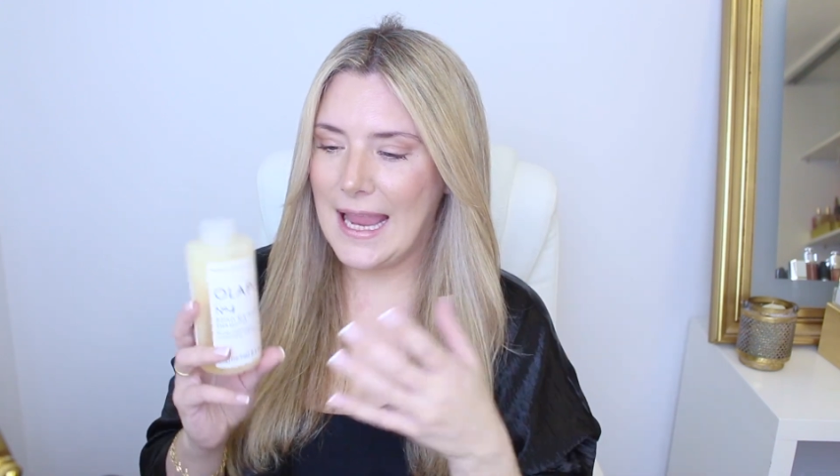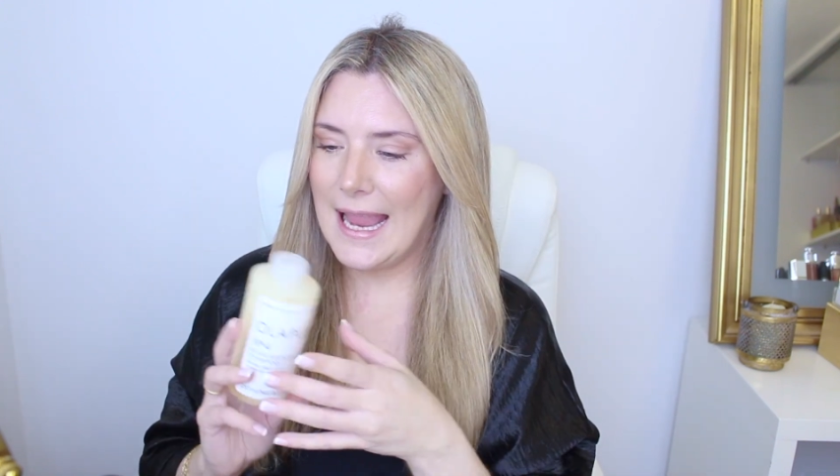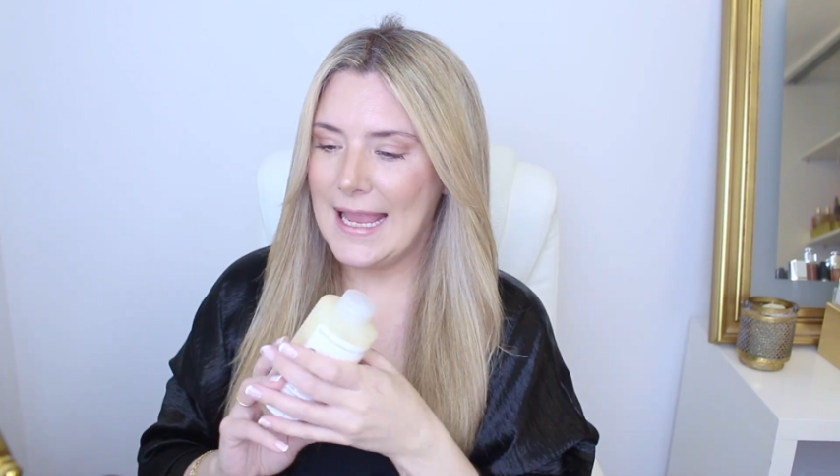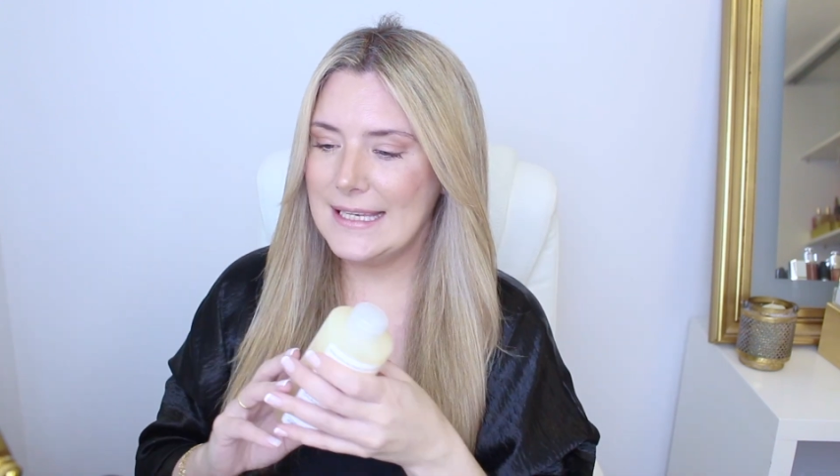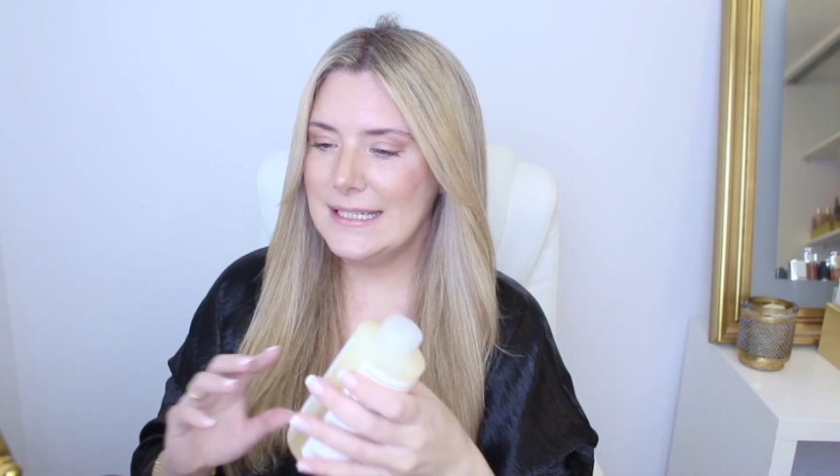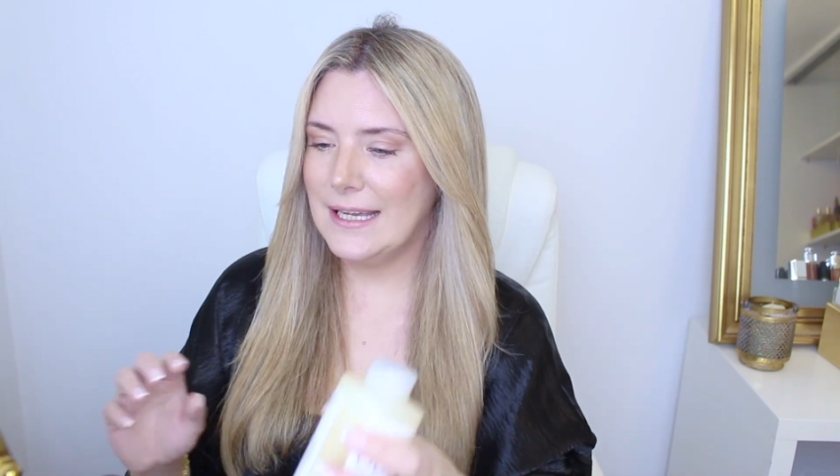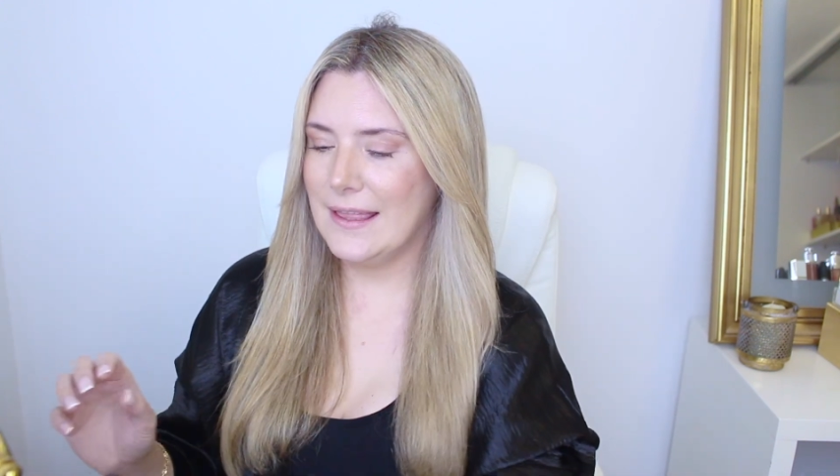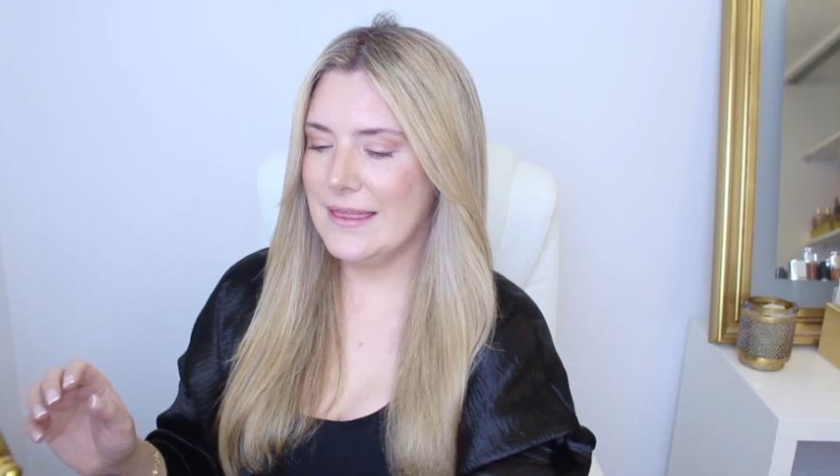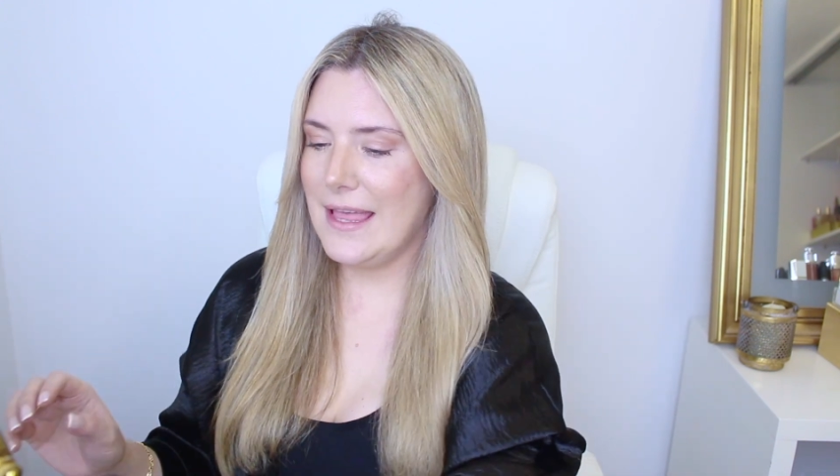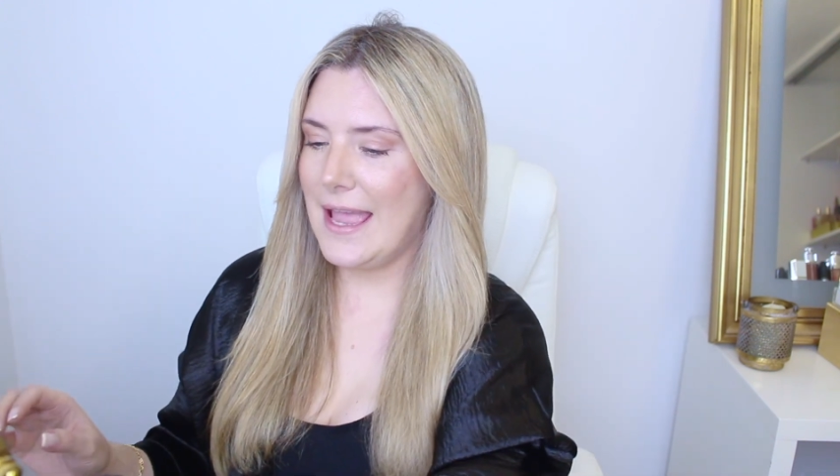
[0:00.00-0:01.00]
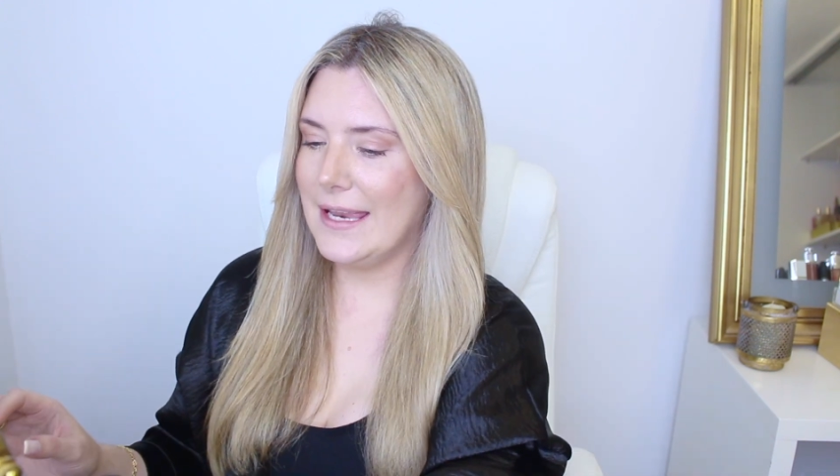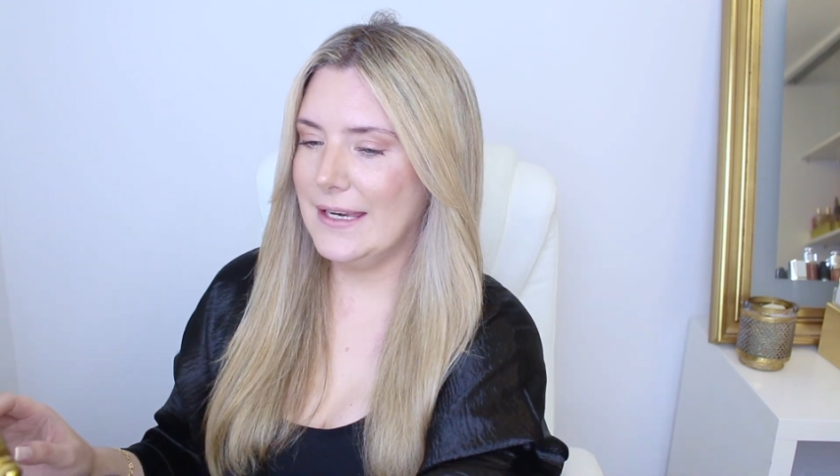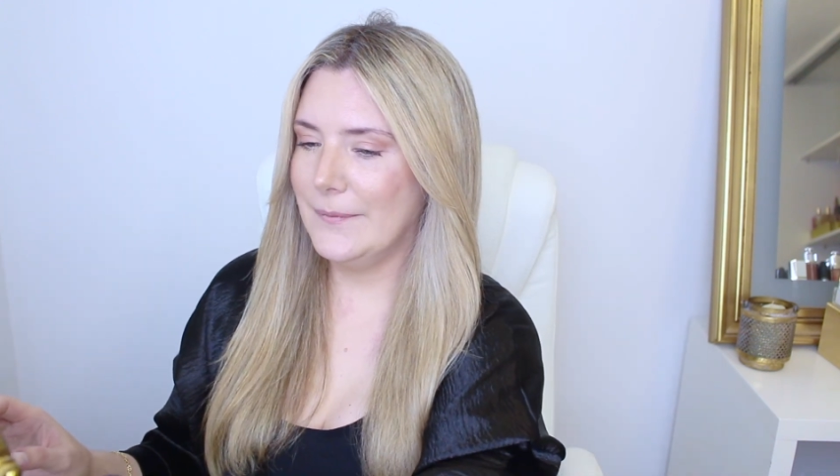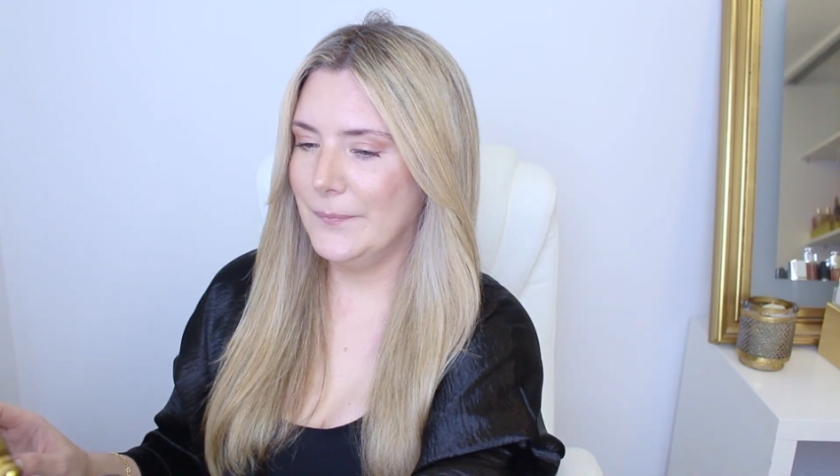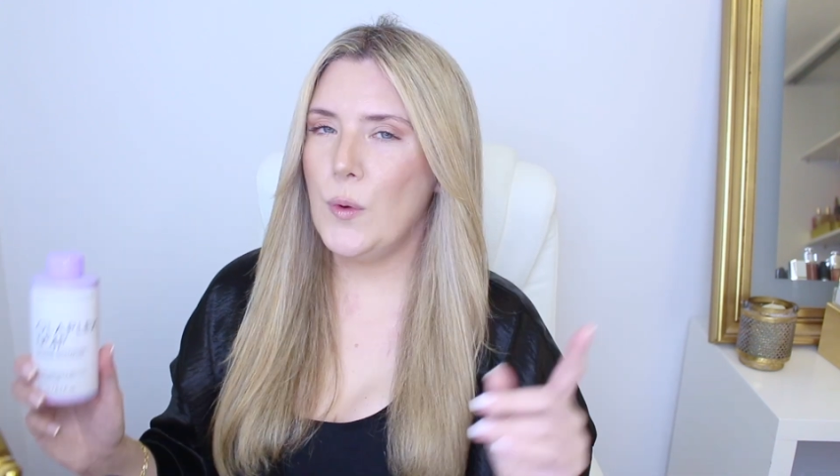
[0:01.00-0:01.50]
And
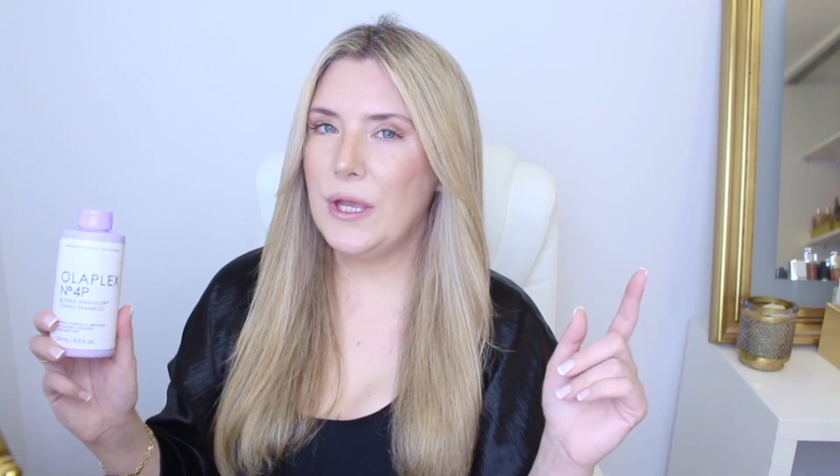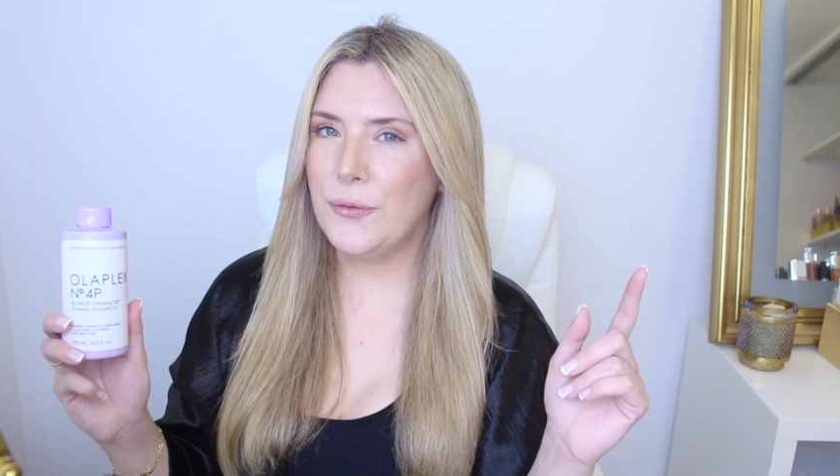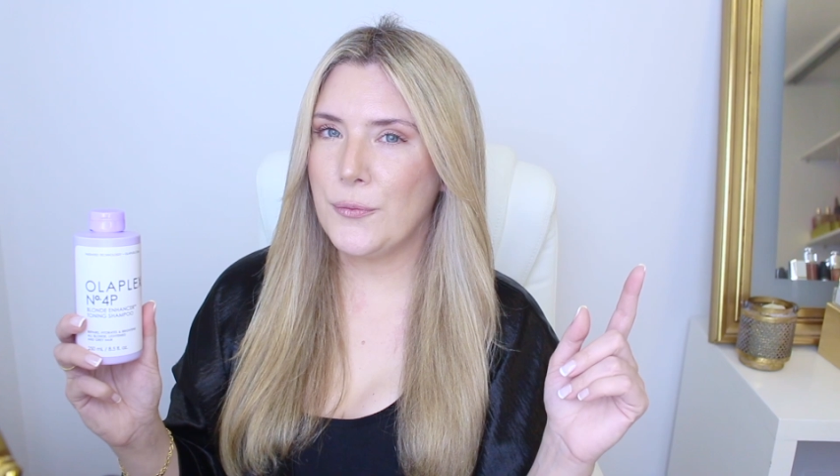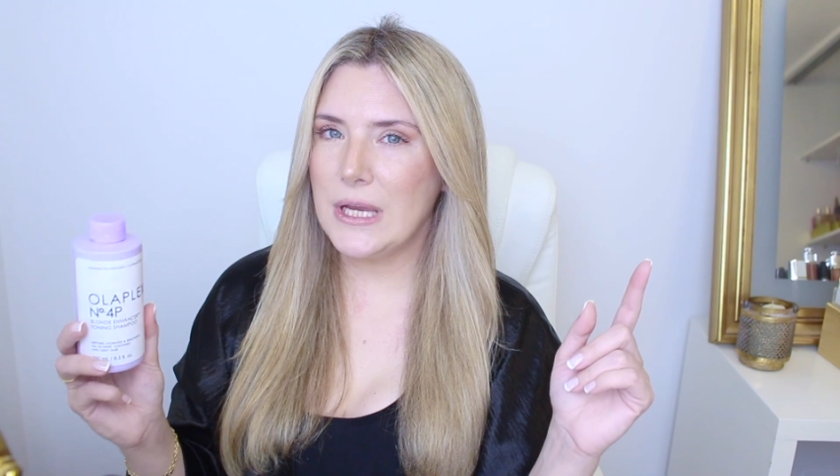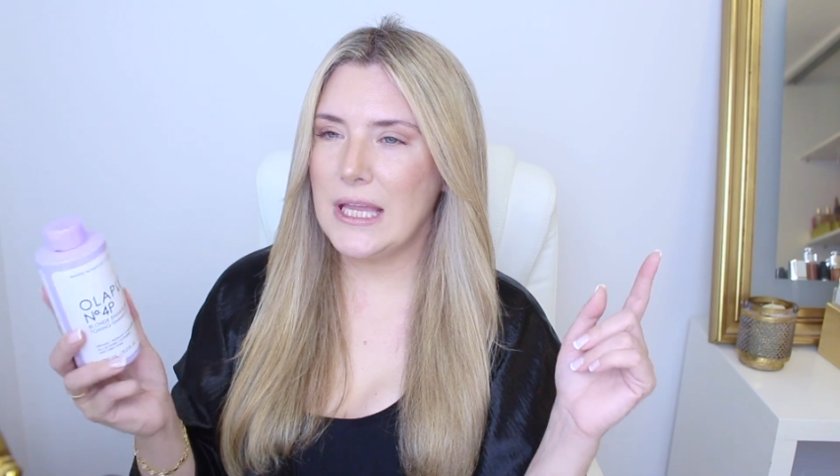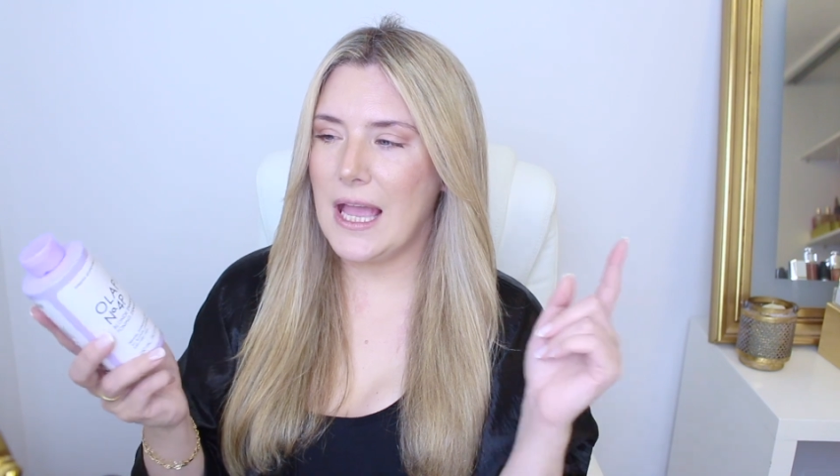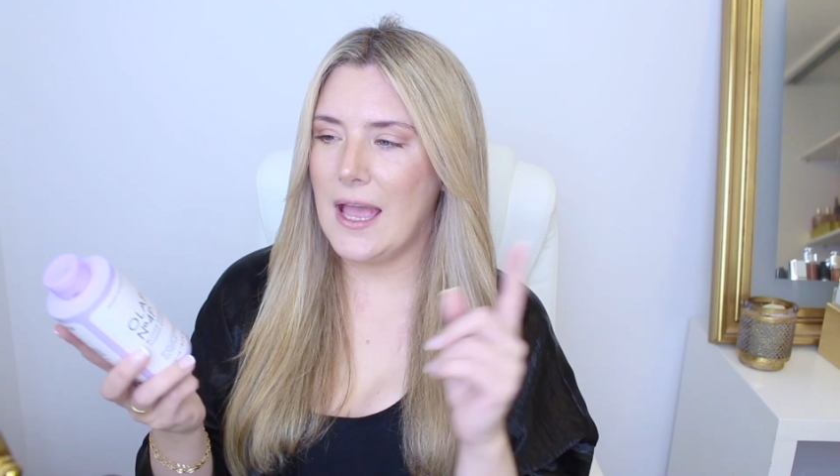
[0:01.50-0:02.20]
then week 3,